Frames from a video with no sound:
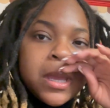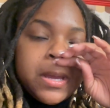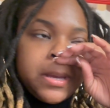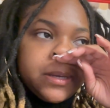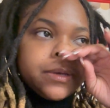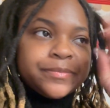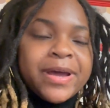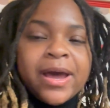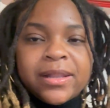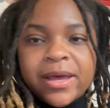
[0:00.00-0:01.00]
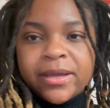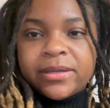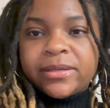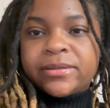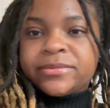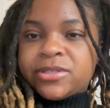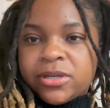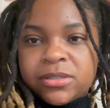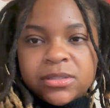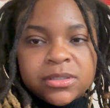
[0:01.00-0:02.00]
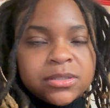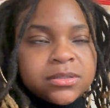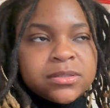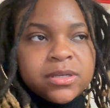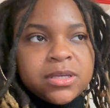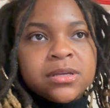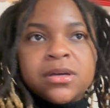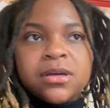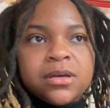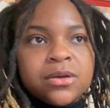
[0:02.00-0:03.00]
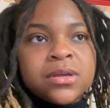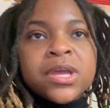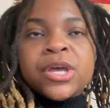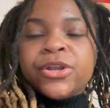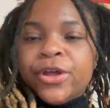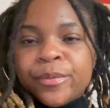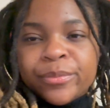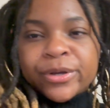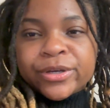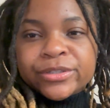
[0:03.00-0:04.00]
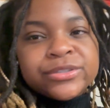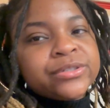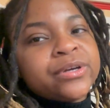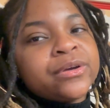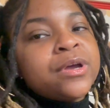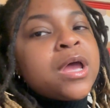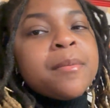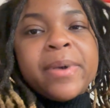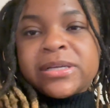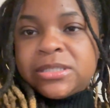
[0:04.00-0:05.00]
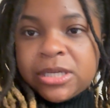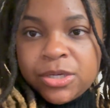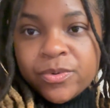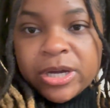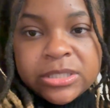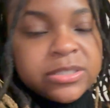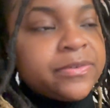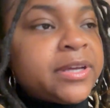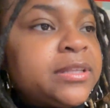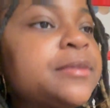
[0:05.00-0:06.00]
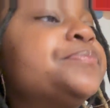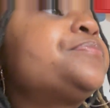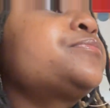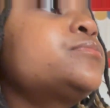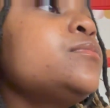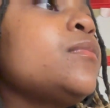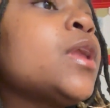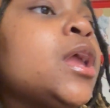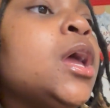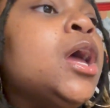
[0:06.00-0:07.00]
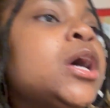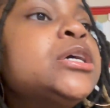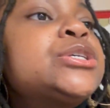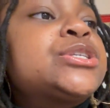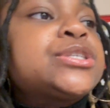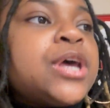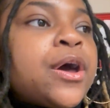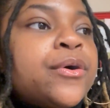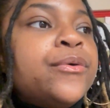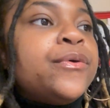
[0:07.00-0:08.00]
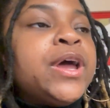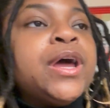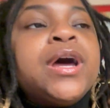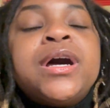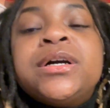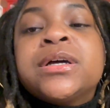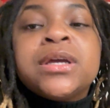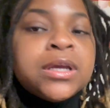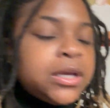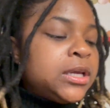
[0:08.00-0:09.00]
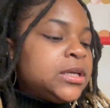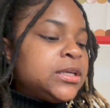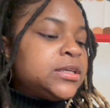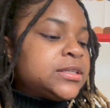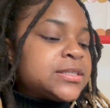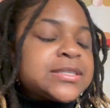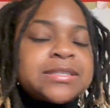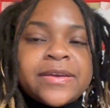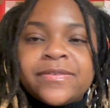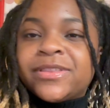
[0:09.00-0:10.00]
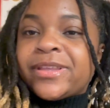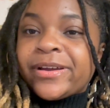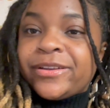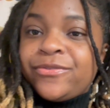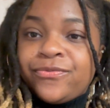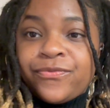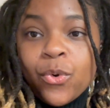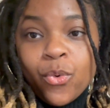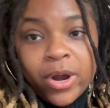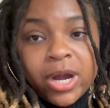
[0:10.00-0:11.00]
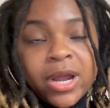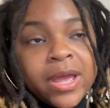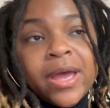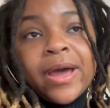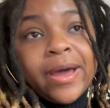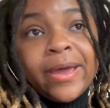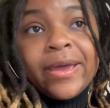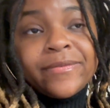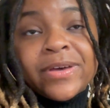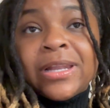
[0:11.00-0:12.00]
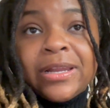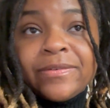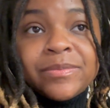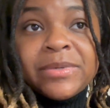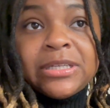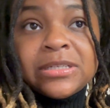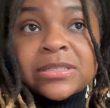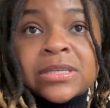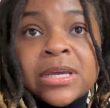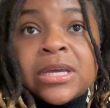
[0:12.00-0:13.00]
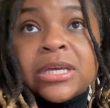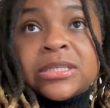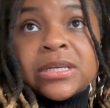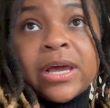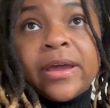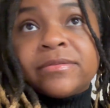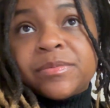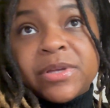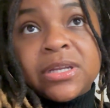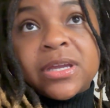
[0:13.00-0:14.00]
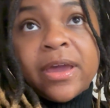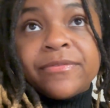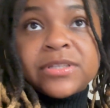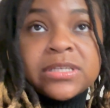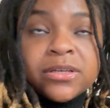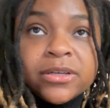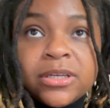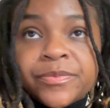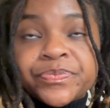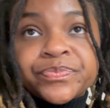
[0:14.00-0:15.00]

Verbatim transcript: highlighting, circling the numbers, you know, boxing the keywords, stuff like that. So it is 7:34. I have 11 minutes until I have to be in the cafeteria.